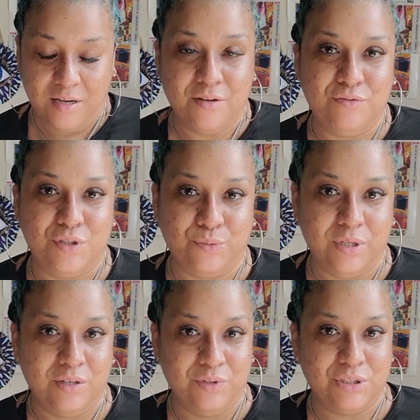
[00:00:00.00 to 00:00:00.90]
of
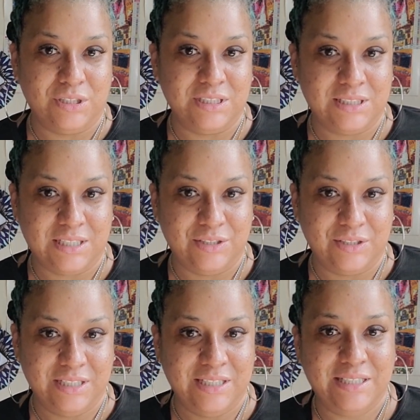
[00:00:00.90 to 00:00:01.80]
doing a return to
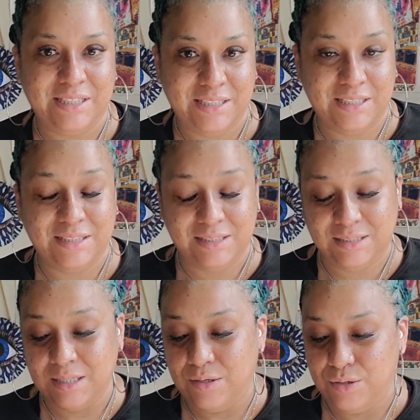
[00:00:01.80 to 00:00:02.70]
sender, it is